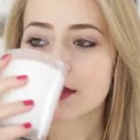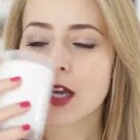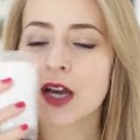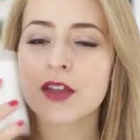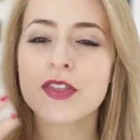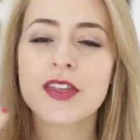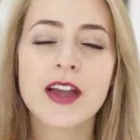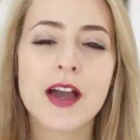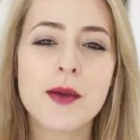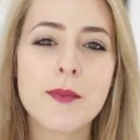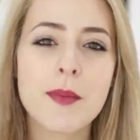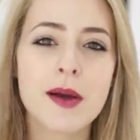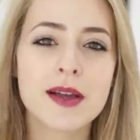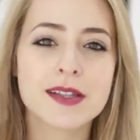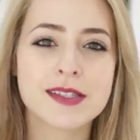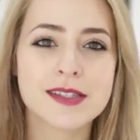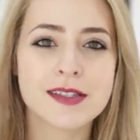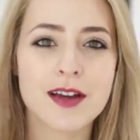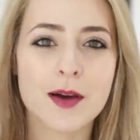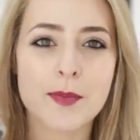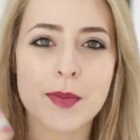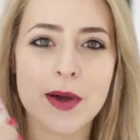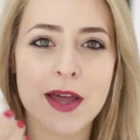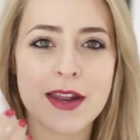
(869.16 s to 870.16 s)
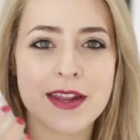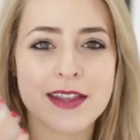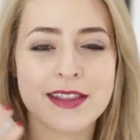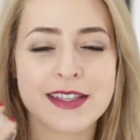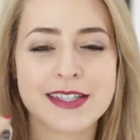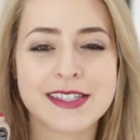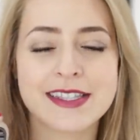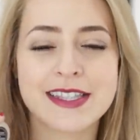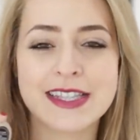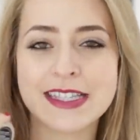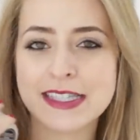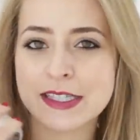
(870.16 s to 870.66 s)
I think I might start burning
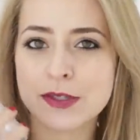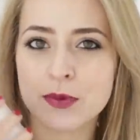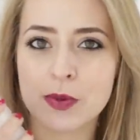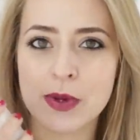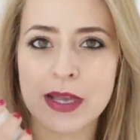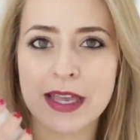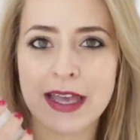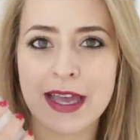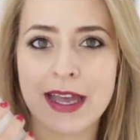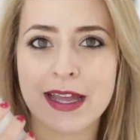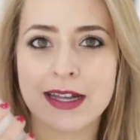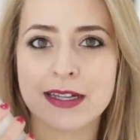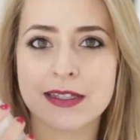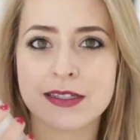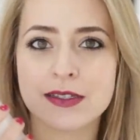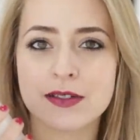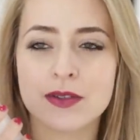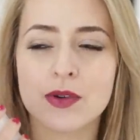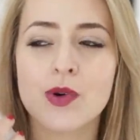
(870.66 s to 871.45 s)
this weekend,